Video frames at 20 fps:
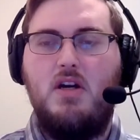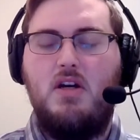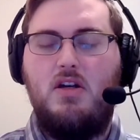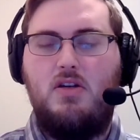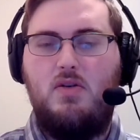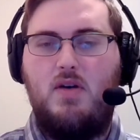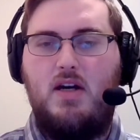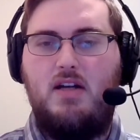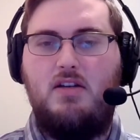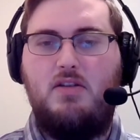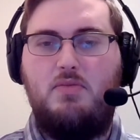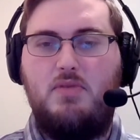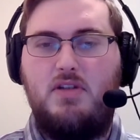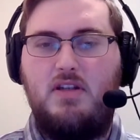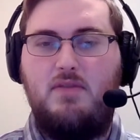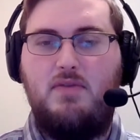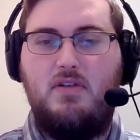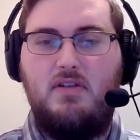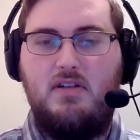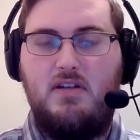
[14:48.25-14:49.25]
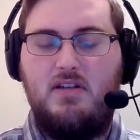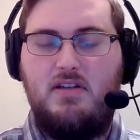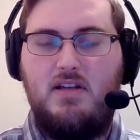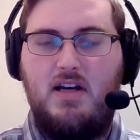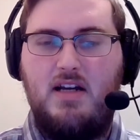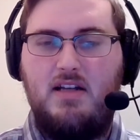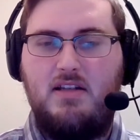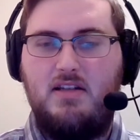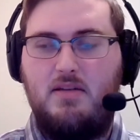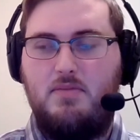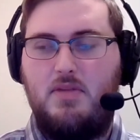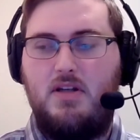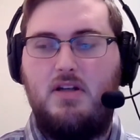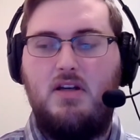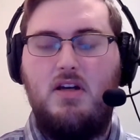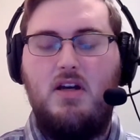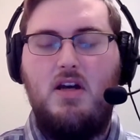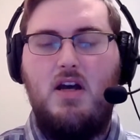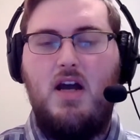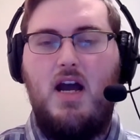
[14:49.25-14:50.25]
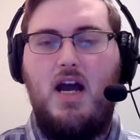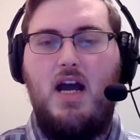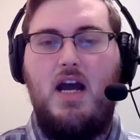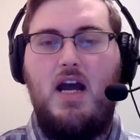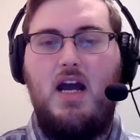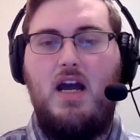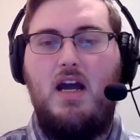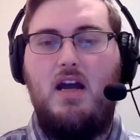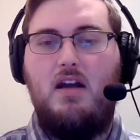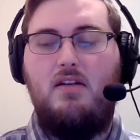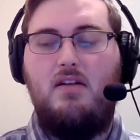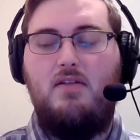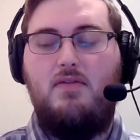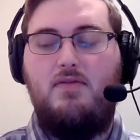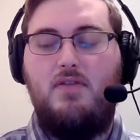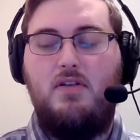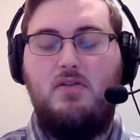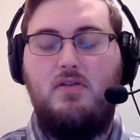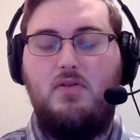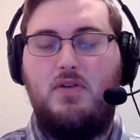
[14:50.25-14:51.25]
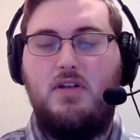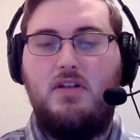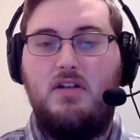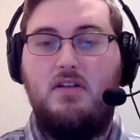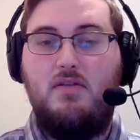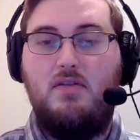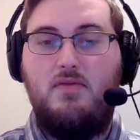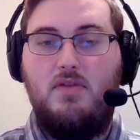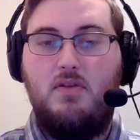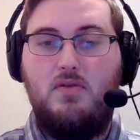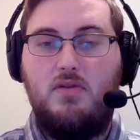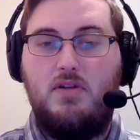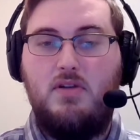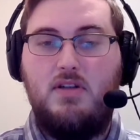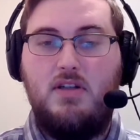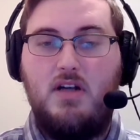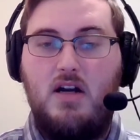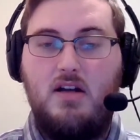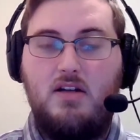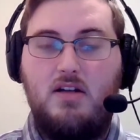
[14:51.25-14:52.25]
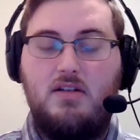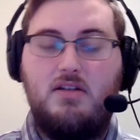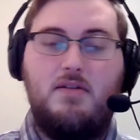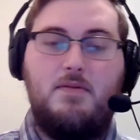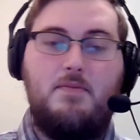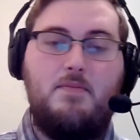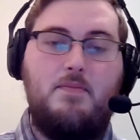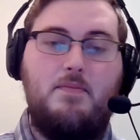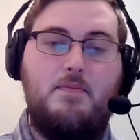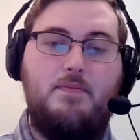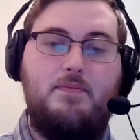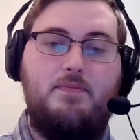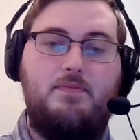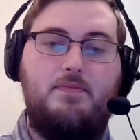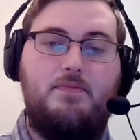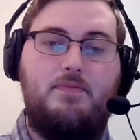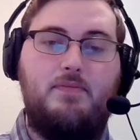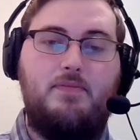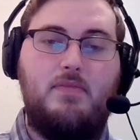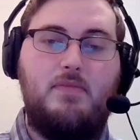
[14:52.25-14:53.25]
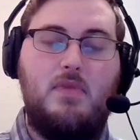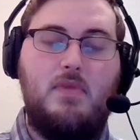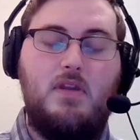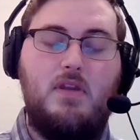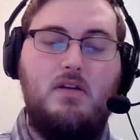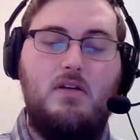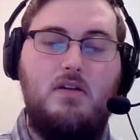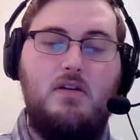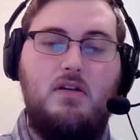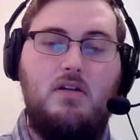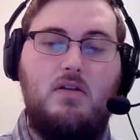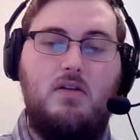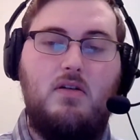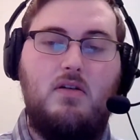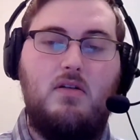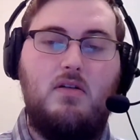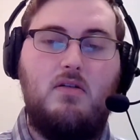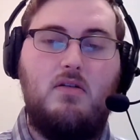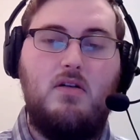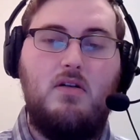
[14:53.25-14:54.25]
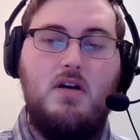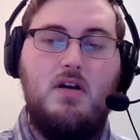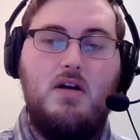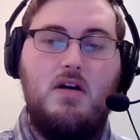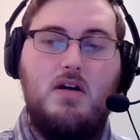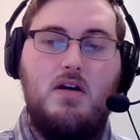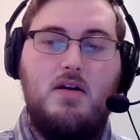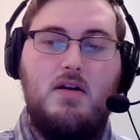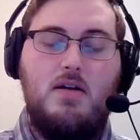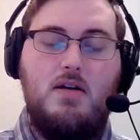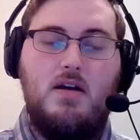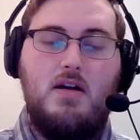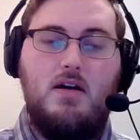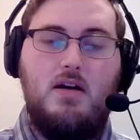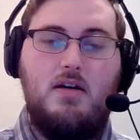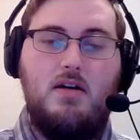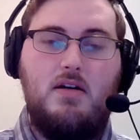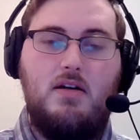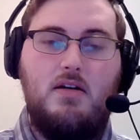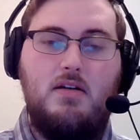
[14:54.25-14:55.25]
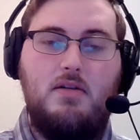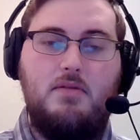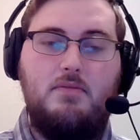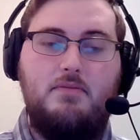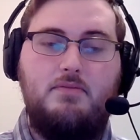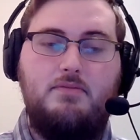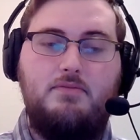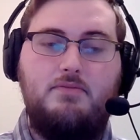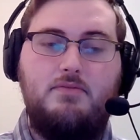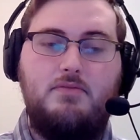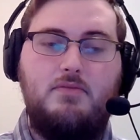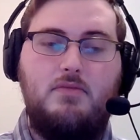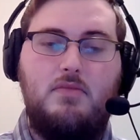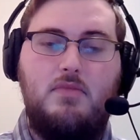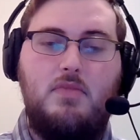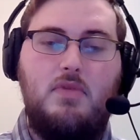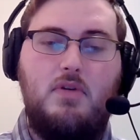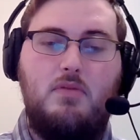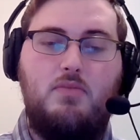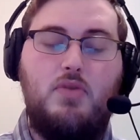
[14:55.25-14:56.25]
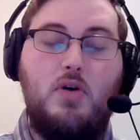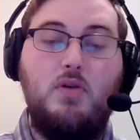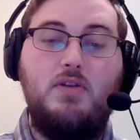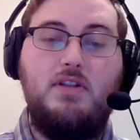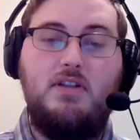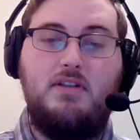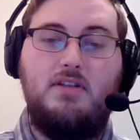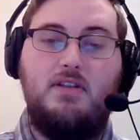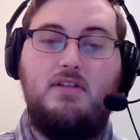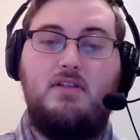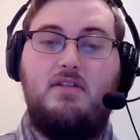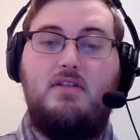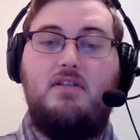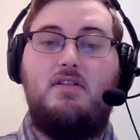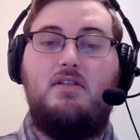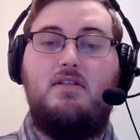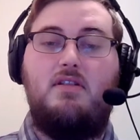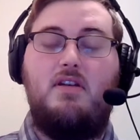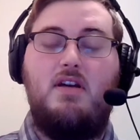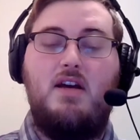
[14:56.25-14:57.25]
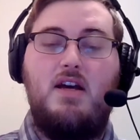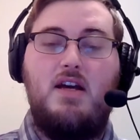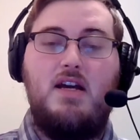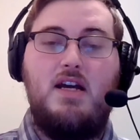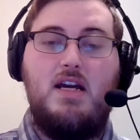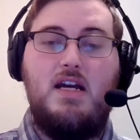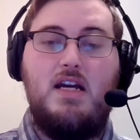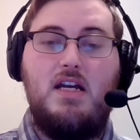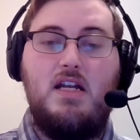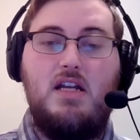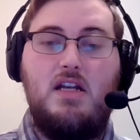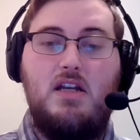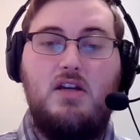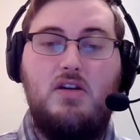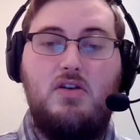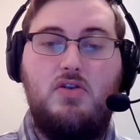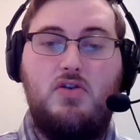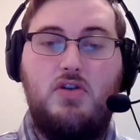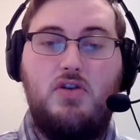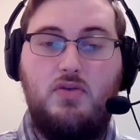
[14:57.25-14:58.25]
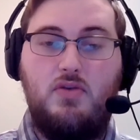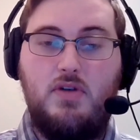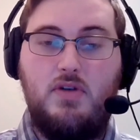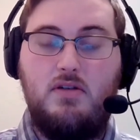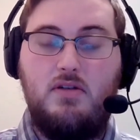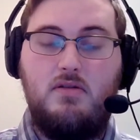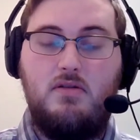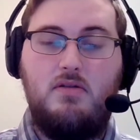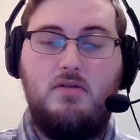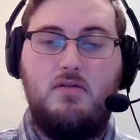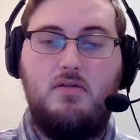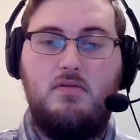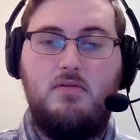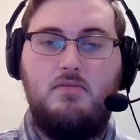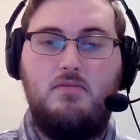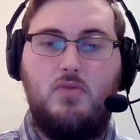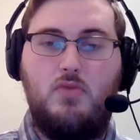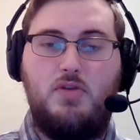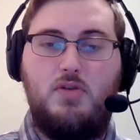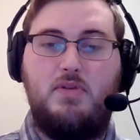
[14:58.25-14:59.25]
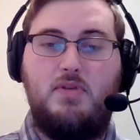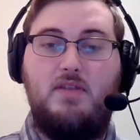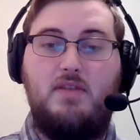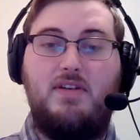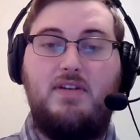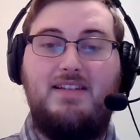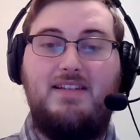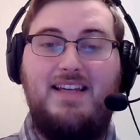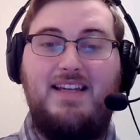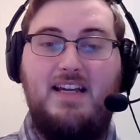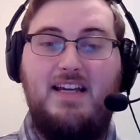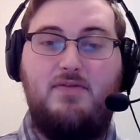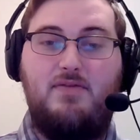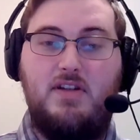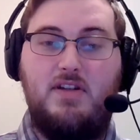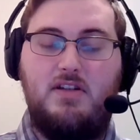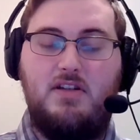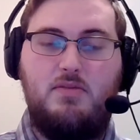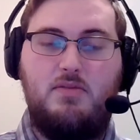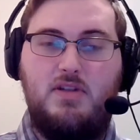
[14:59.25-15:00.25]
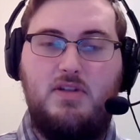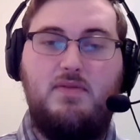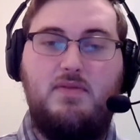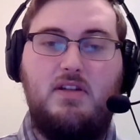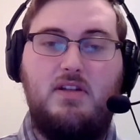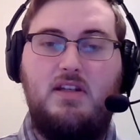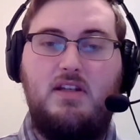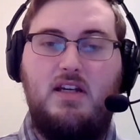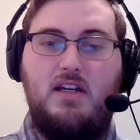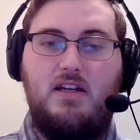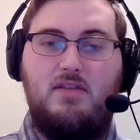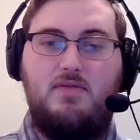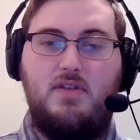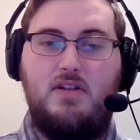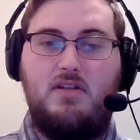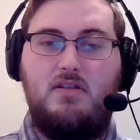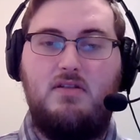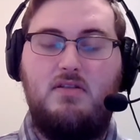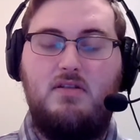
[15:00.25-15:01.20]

You had to specifically design something. And Philoleucatin, Philoleucotonics are uh, protein synthesis in children more specifically infants, specifically infants.